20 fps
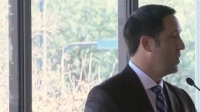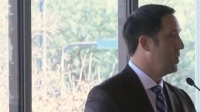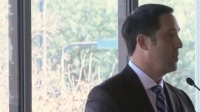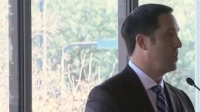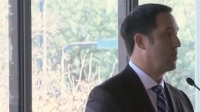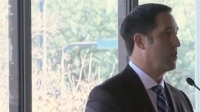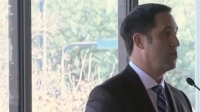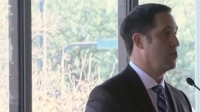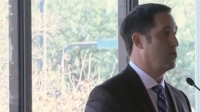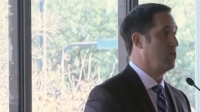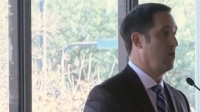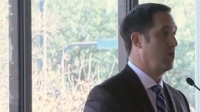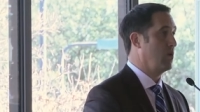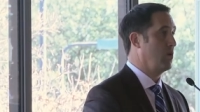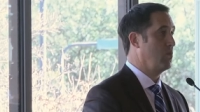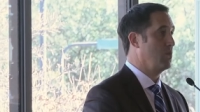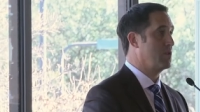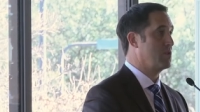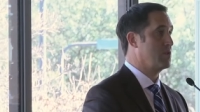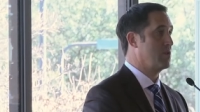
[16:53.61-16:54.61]
and the controller
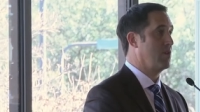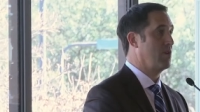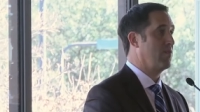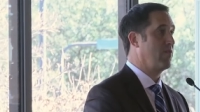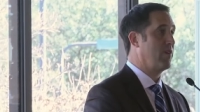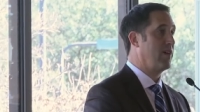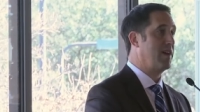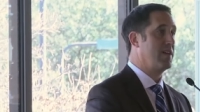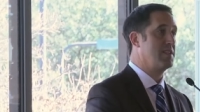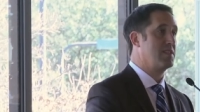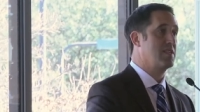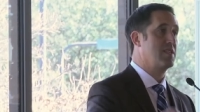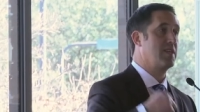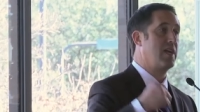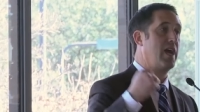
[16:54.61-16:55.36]
would certify and send